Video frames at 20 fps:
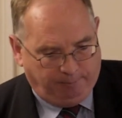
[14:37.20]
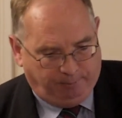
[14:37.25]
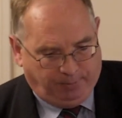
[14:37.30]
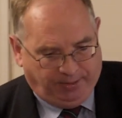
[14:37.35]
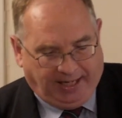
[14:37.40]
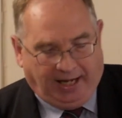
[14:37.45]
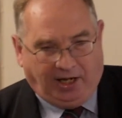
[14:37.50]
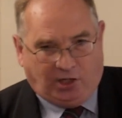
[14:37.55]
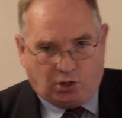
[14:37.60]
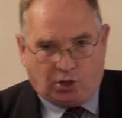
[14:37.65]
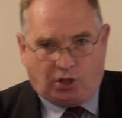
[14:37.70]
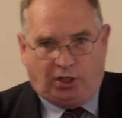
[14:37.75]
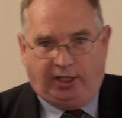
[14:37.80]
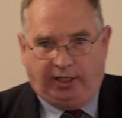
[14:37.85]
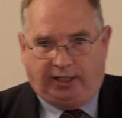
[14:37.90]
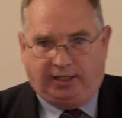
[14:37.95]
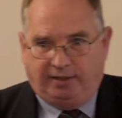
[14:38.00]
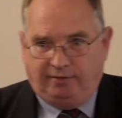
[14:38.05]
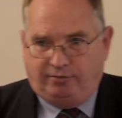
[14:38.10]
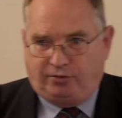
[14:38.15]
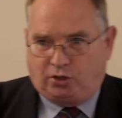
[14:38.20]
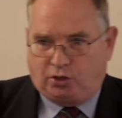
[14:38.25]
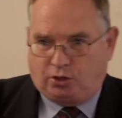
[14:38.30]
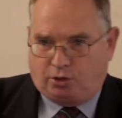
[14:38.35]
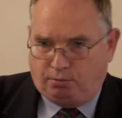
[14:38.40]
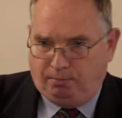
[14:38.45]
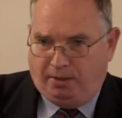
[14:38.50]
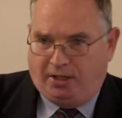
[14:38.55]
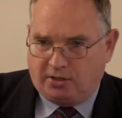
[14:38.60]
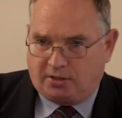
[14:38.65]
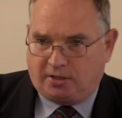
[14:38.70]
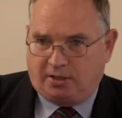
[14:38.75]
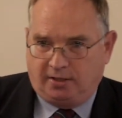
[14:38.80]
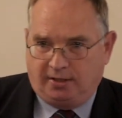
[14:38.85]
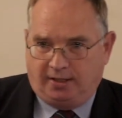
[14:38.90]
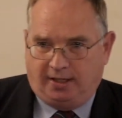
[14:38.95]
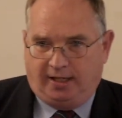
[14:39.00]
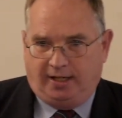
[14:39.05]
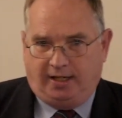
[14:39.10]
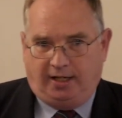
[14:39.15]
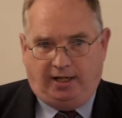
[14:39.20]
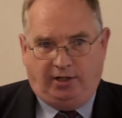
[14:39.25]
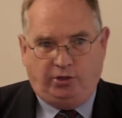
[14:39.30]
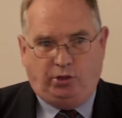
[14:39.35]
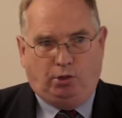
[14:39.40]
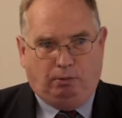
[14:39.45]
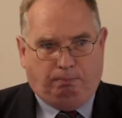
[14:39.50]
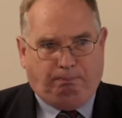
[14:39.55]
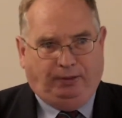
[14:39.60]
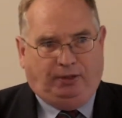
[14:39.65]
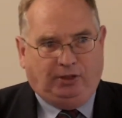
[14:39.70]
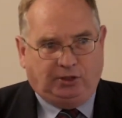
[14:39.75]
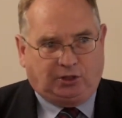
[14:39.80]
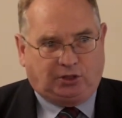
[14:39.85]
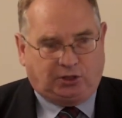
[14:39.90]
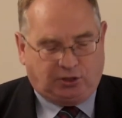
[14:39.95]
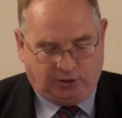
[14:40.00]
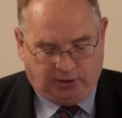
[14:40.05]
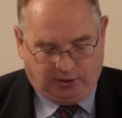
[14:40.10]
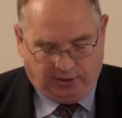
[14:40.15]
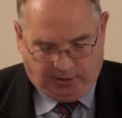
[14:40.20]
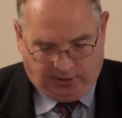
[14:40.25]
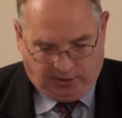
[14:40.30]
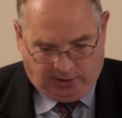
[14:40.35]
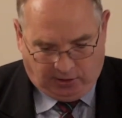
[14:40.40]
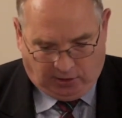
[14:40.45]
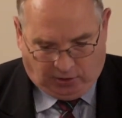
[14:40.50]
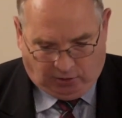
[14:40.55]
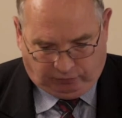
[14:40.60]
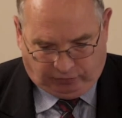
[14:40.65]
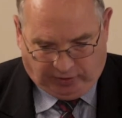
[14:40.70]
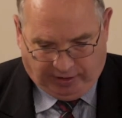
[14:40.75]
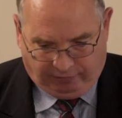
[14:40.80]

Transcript: but actually gives Schmidt a new burst of